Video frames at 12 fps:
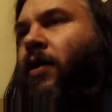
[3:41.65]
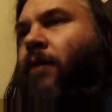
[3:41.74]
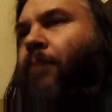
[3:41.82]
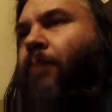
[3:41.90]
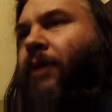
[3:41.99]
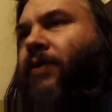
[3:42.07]

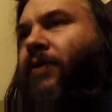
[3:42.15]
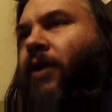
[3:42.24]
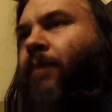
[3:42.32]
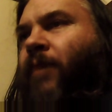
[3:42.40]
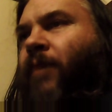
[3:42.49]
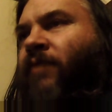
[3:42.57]
But
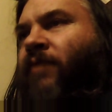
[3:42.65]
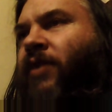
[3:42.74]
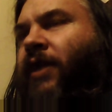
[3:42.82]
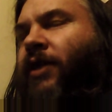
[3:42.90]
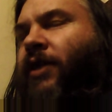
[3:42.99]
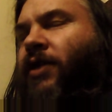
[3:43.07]
um, in the
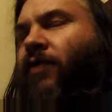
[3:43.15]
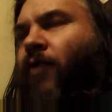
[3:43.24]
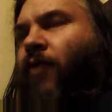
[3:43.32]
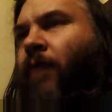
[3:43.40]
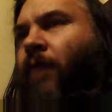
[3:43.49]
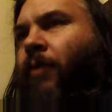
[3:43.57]
teachings of the
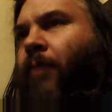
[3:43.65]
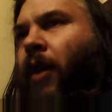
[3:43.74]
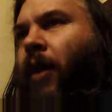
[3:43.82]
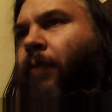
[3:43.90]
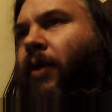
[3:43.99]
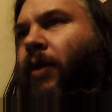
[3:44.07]
Rainbow
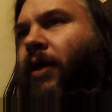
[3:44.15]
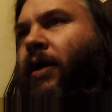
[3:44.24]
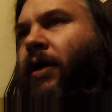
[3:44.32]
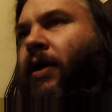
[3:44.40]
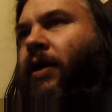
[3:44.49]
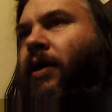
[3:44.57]
Bible,
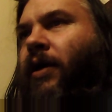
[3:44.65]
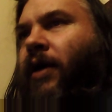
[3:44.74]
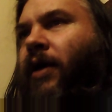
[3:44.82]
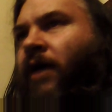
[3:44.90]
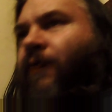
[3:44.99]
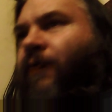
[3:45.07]

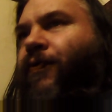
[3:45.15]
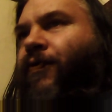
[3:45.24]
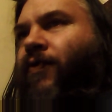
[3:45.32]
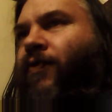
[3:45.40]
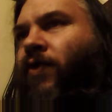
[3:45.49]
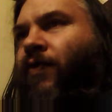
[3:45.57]

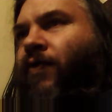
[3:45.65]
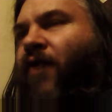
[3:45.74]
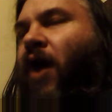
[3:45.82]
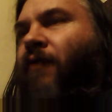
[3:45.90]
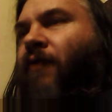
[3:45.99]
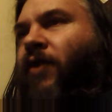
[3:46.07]
if you
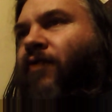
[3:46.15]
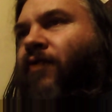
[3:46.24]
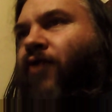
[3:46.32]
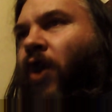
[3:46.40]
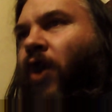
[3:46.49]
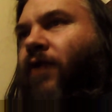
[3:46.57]
find that you've
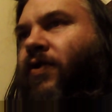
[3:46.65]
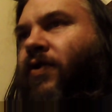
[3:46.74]
got,